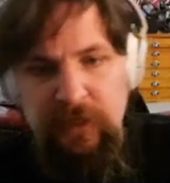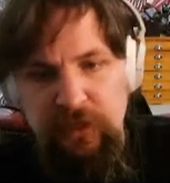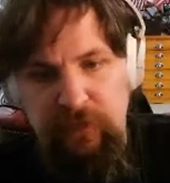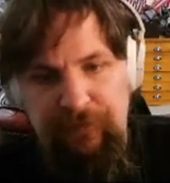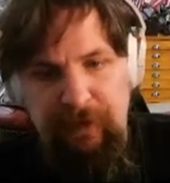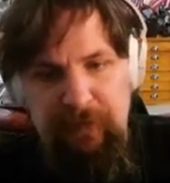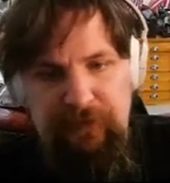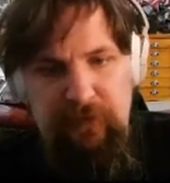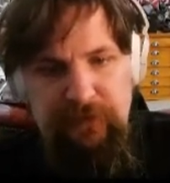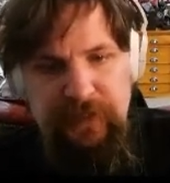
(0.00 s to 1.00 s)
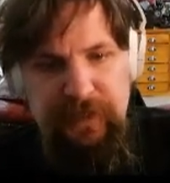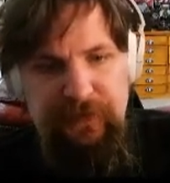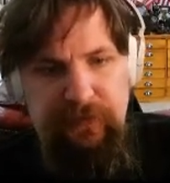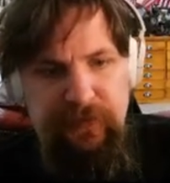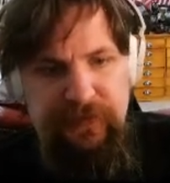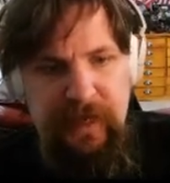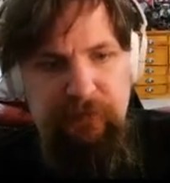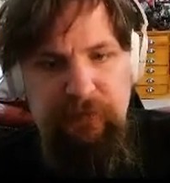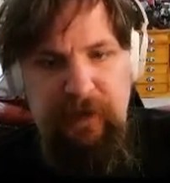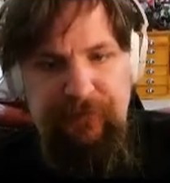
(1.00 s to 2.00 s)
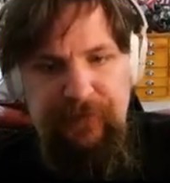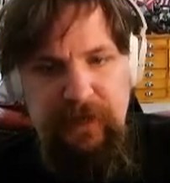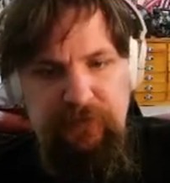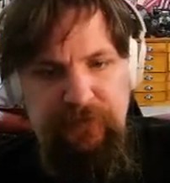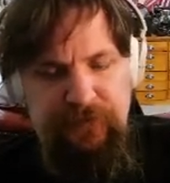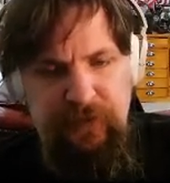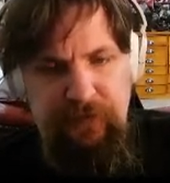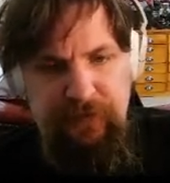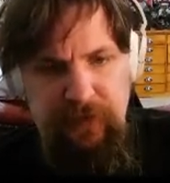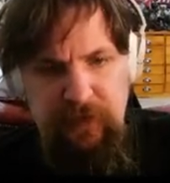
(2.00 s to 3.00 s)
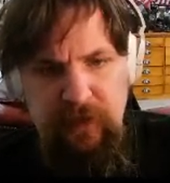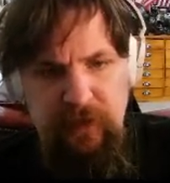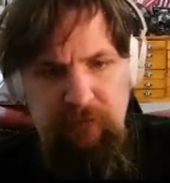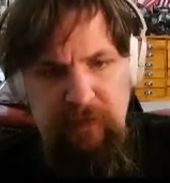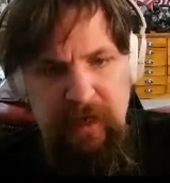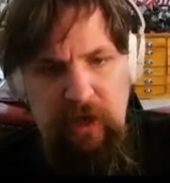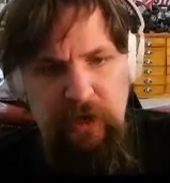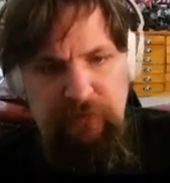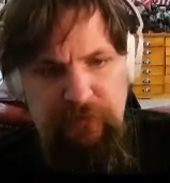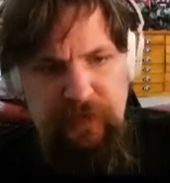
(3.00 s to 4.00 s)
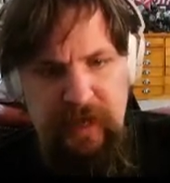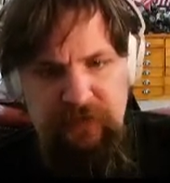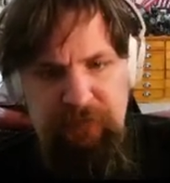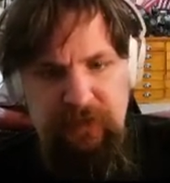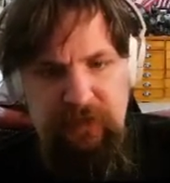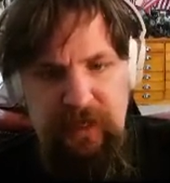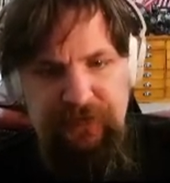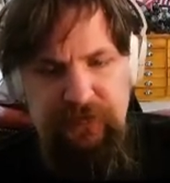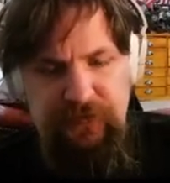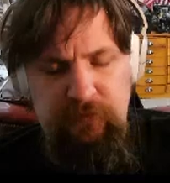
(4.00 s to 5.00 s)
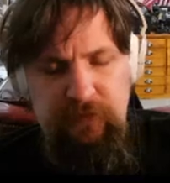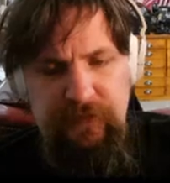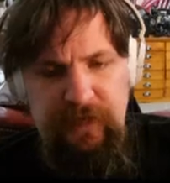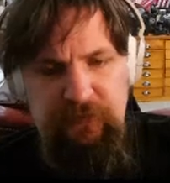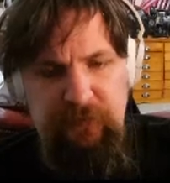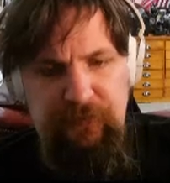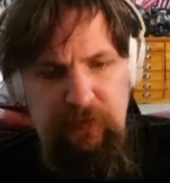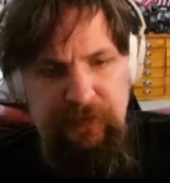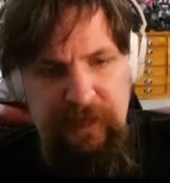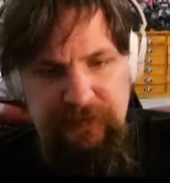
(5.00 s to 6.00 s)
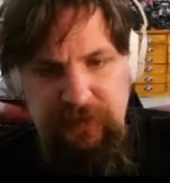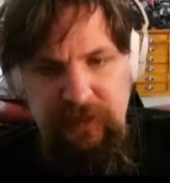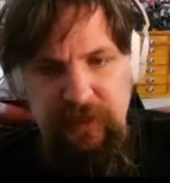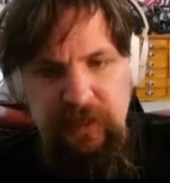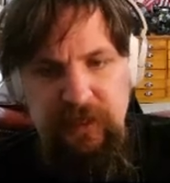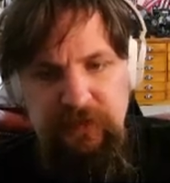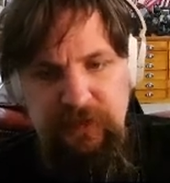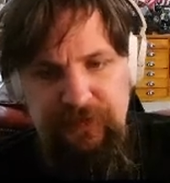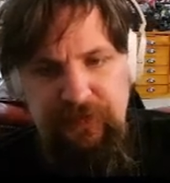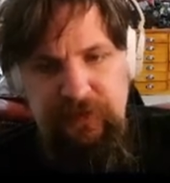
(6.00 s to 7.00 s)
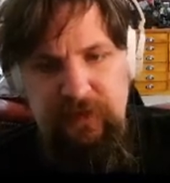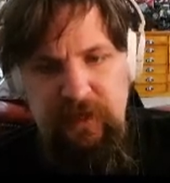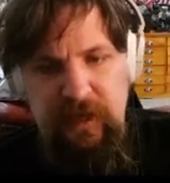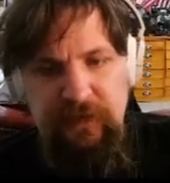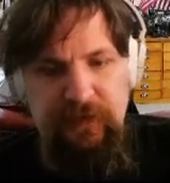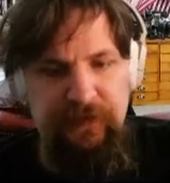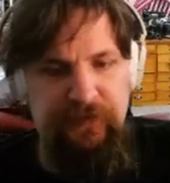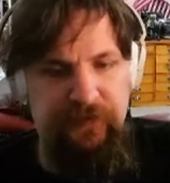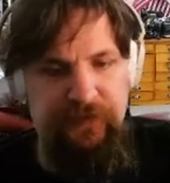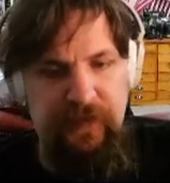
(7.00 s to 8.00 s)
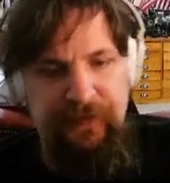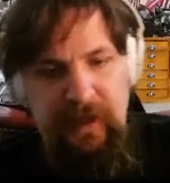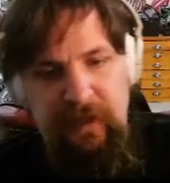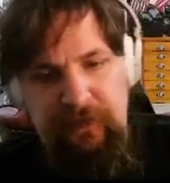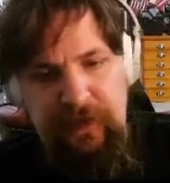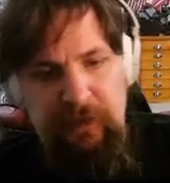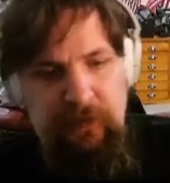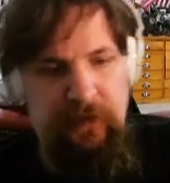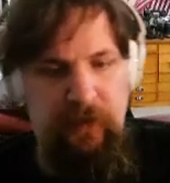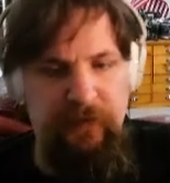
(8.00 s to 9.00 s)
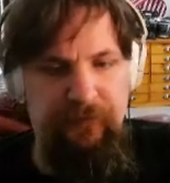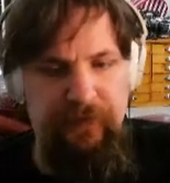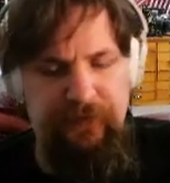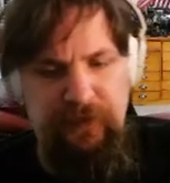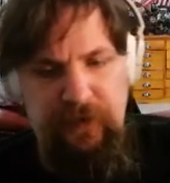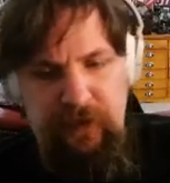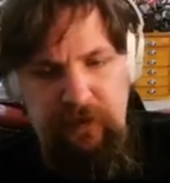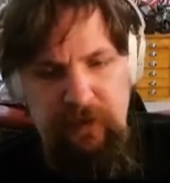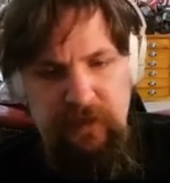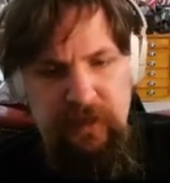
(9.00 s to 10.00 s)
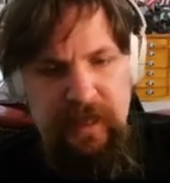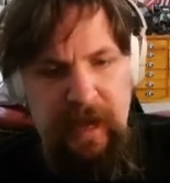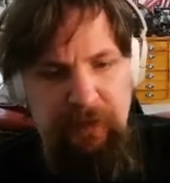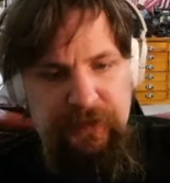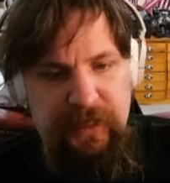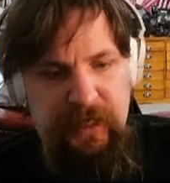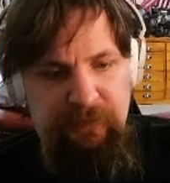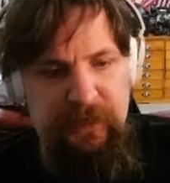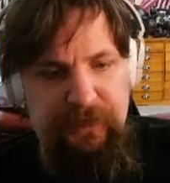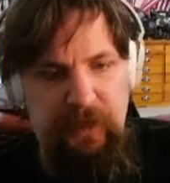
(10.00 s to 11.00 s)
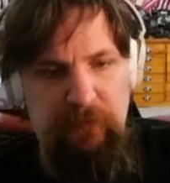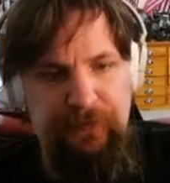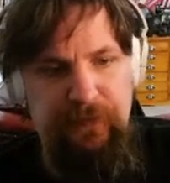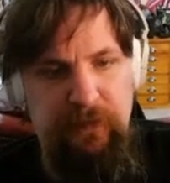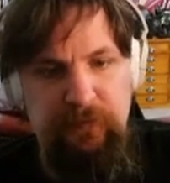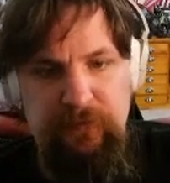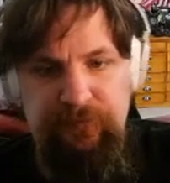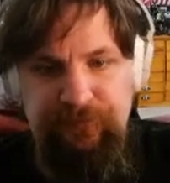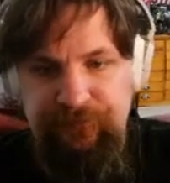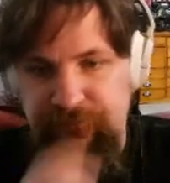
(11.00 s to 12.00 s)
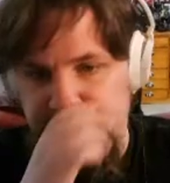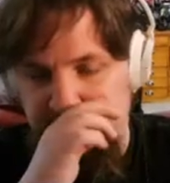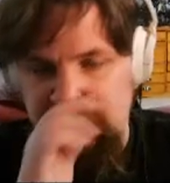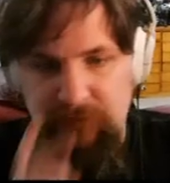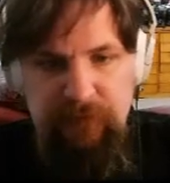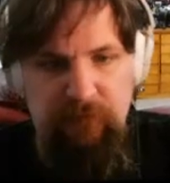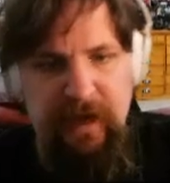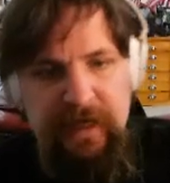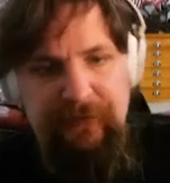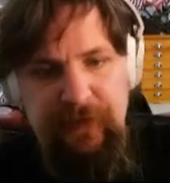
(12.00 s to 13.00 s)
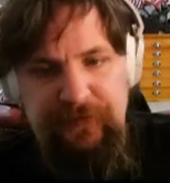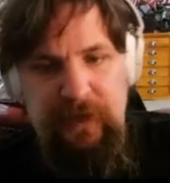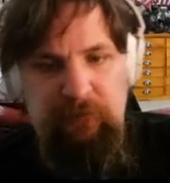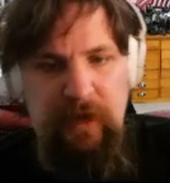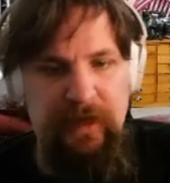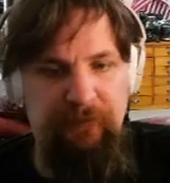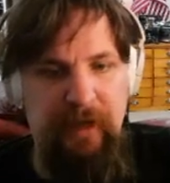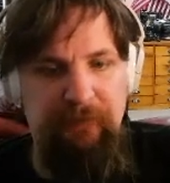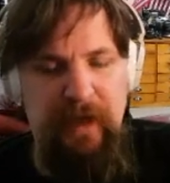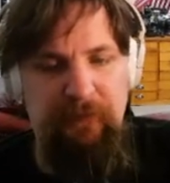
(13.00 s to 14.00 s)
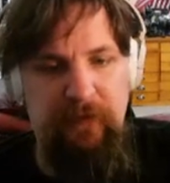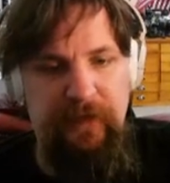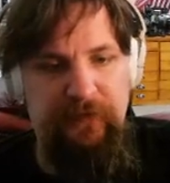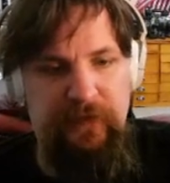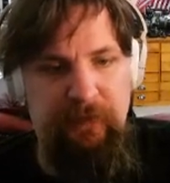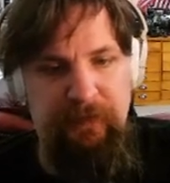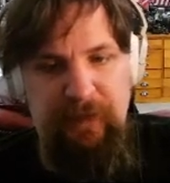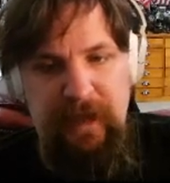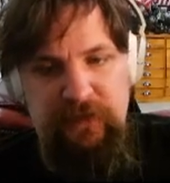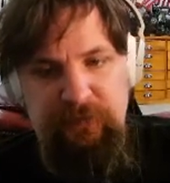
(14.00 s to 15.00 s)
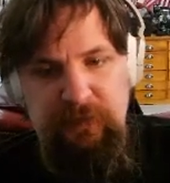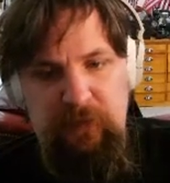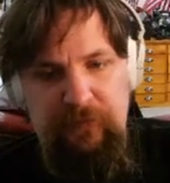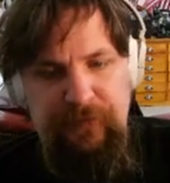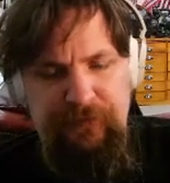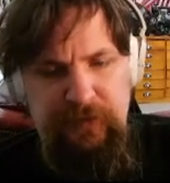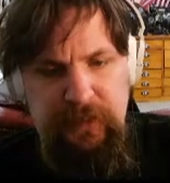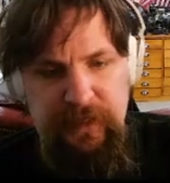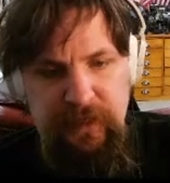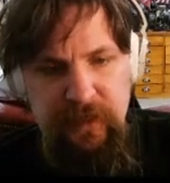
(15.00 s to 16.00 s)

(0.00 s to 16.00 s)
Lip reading: November 13th, the date when my fate was sealed. My aunt was hospitalized just days before that. Jessica and Lisa said they were going to visit her. I wish I could be there with them. But wait, even as I'm writing, my memory is coming back to me more vividly.